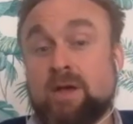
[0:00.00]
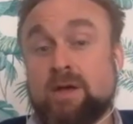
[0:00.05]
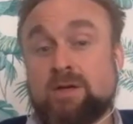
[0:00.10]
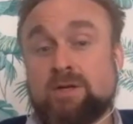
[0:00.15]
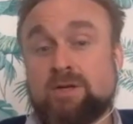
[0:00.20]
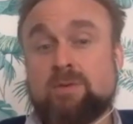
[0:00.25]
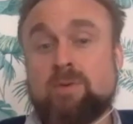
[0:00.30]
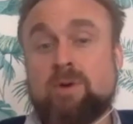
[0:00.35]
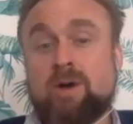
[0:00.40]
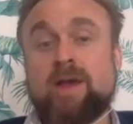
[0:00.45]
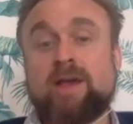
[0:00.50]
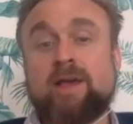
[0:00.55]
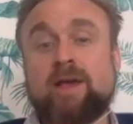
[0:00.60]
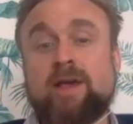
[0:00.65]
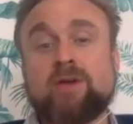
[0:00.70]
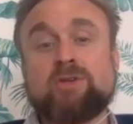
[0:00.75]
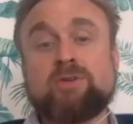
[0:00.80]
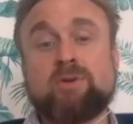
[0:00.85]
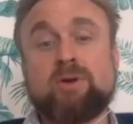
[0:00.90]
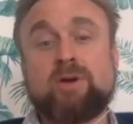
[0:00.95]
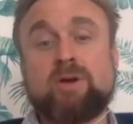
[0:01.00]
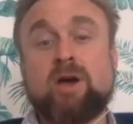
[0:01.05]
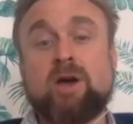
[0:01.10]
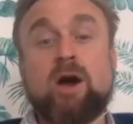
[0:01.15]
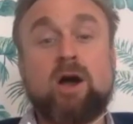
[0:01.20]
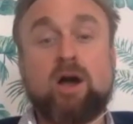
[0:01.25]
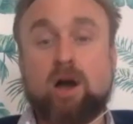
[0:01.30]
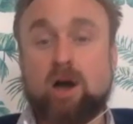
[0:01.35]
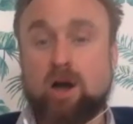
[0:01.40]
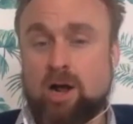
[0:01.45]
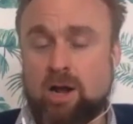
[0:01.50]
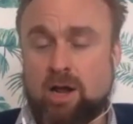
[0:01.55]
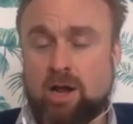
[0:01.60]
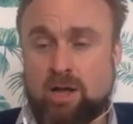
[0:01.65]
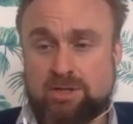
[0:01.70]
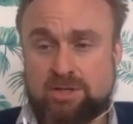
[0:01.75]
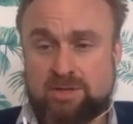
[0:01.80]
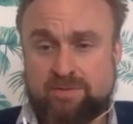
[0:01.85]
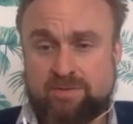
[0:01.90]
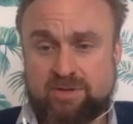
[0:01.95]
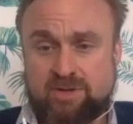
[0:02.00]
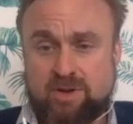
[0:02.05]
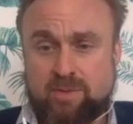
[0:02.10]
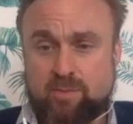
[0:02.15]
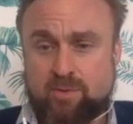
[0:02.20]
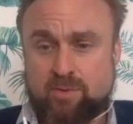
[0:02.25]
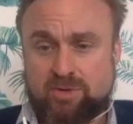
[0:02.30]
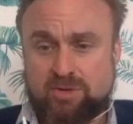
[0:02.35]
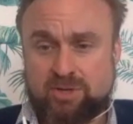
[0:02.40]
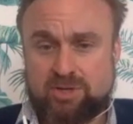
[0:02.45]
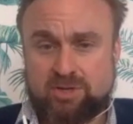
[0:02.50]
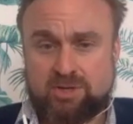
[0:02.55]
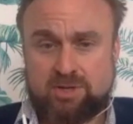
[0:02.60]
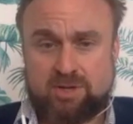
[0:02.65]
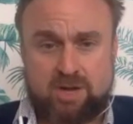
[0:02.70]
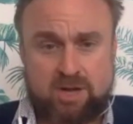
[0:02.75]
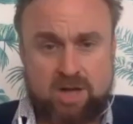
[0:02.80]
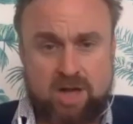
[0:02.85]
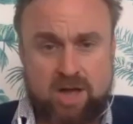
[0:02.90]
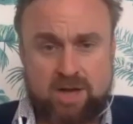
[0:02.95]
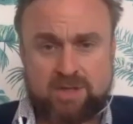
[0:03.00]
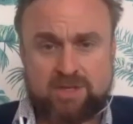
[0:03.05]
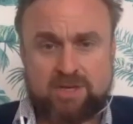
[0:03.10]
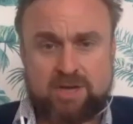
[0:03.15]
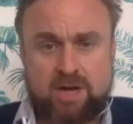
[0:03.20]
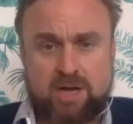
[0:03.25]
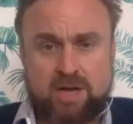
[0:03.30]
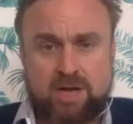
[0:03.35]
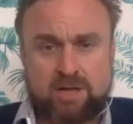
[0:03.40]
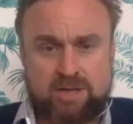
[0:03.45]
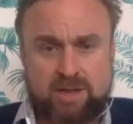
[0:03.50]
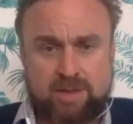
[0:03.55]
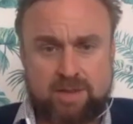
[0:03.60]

So I go to a Gaga class, for example, which is a kind of dance.